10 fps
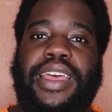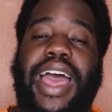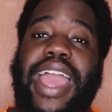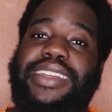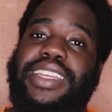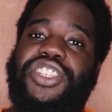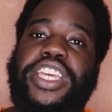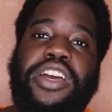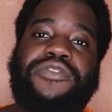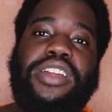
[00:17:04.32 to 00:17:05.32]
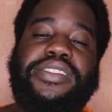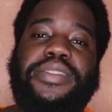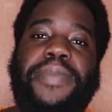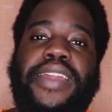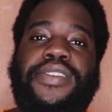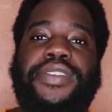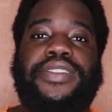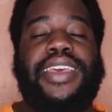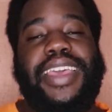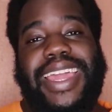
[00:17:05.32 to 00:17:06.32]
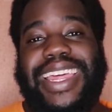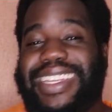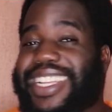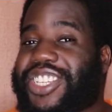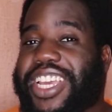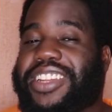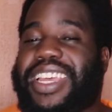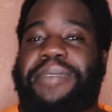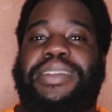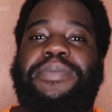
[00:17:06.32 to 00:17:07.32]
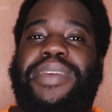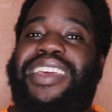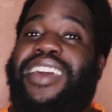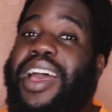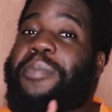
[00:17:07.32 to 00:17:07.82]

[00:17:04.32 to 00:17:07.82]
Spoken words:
I did check on Rotten Tomatoes and I did check on IMDb,